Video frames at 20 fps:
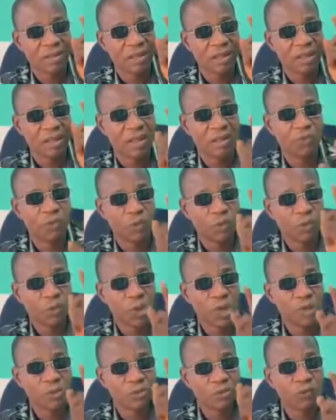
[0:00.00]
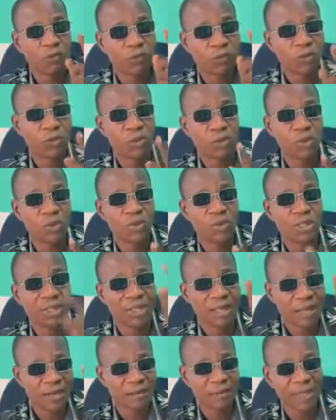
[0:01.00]
if we want to follow the
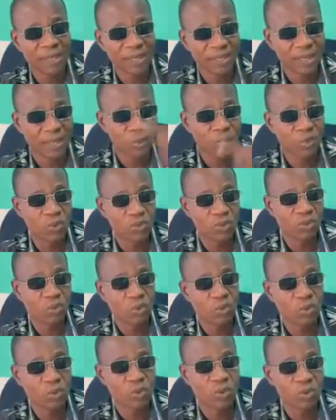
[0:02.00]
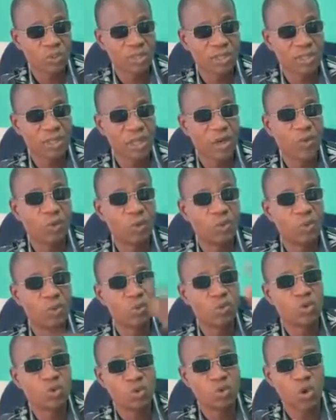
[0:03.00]
government and we also say that we'll
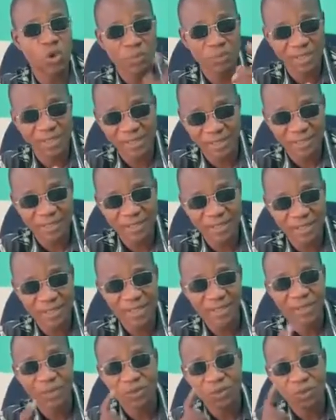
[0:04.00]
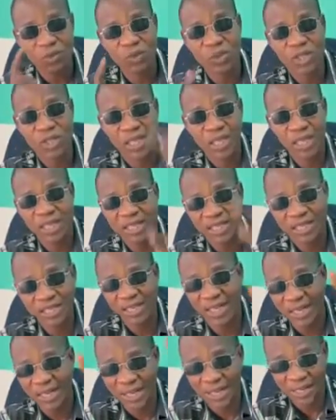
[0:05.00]
do something to hate
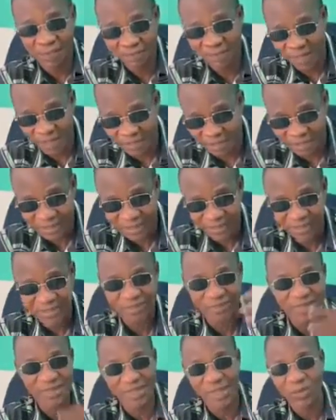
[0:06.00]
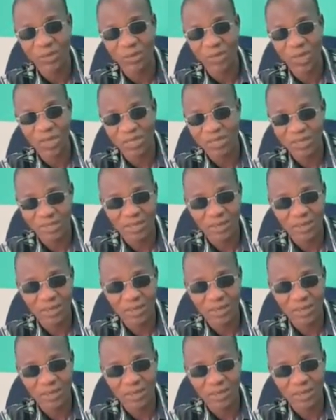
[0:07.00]
the government, it means that we are hating